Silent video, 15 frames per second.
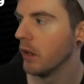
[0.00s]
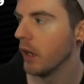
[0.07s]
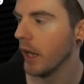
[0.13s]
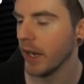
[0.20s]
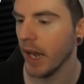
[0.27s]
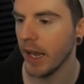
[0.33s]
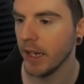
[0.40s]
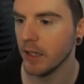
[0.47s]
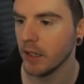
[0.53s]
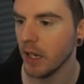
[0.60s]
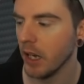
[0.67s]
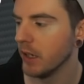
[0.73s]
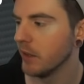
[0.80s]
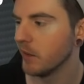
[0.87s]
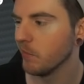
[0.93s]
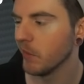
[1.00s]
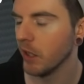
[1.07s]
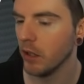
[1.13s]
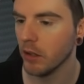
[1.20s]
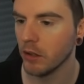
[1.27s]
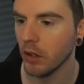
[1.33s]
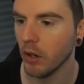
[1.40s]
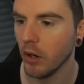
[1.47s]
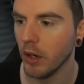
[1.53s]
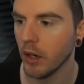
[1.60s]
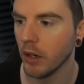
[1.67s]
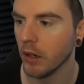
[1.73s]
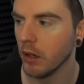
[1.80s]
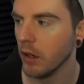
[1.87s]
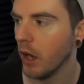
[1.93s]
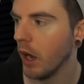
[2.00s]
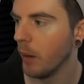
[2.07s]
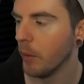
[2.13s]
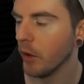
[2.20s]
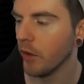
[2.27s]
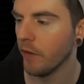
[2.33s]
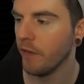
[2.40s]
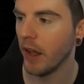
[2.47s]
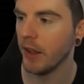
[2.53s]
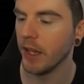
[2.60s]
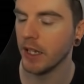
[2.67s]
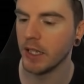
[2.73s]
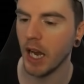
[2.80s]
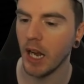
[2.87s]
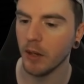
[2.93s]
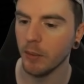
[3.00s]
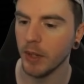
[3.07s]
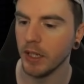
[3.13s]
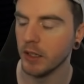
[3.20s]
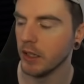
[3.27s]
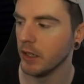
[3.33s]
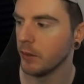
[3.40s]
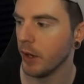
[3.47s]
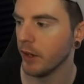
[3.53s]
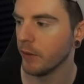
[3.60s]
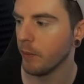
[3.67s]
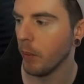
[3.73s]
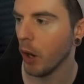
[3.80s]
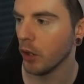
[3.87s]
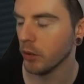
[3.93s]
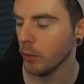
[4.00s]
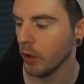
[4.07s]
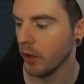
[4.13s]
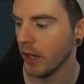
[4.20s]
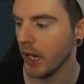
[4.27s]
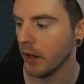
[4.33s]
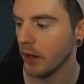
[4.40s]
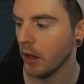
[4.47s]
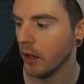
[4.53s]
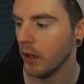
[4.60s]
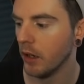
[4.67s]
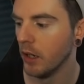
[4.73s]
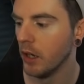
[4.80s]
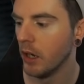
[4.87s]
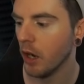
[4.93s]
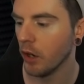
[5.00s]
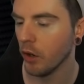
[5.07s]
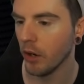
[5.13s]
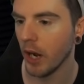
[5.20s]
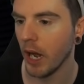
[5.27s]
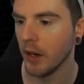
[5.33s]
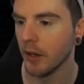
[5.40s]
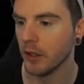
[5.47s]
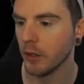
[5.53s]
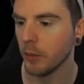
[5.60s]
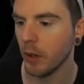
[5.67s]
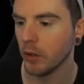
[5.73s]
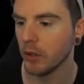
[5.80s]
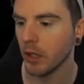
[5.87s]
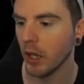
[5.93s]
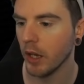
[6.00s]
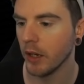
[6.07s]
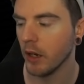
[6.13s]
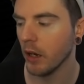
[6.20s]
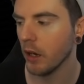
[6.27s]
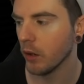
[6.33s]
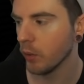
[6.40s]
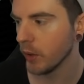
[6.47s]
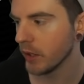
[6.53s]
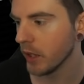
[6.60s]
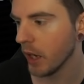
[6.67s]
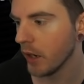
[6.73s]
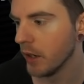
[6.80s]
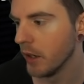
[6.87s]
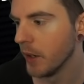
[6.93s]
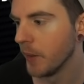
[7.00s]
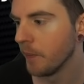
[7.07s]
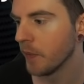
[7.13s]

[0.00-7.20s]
Like eights, nines, that's annoying. But the fact that he tanked means it's possible that he had a good hand as opposed to like queen 10.